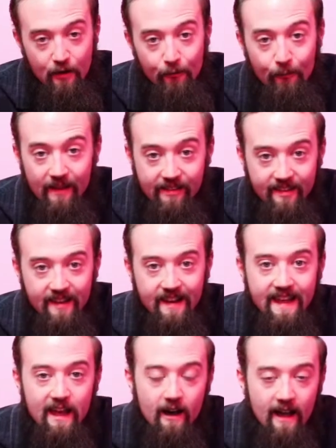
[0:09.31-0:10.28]

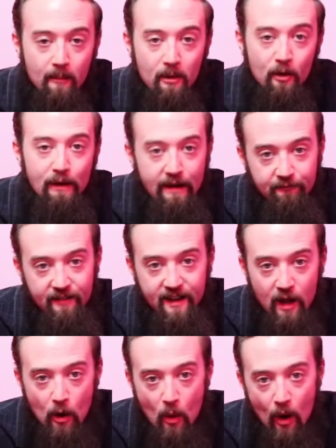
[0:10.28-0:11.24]
Recently I uploaded a
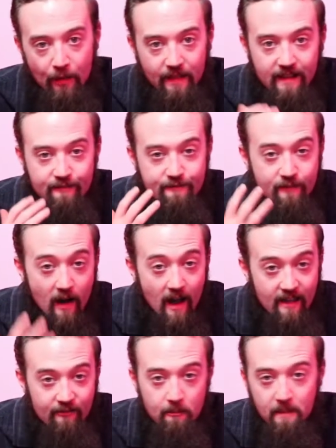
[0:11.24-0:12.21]
video on the
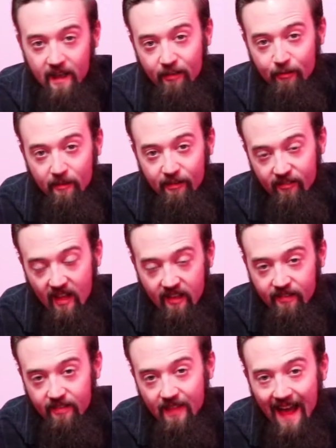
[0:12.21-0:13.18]
5 biggest
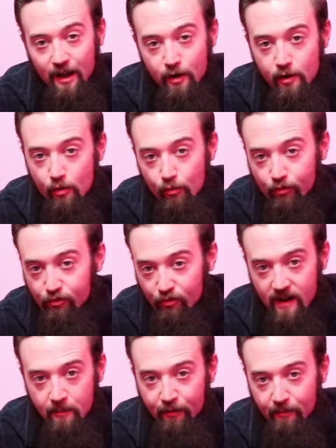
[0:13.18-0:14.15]
mistakes that new
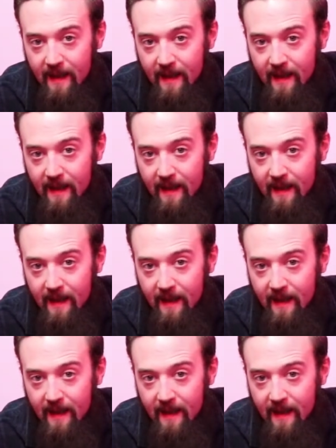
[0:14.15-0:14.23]
streamers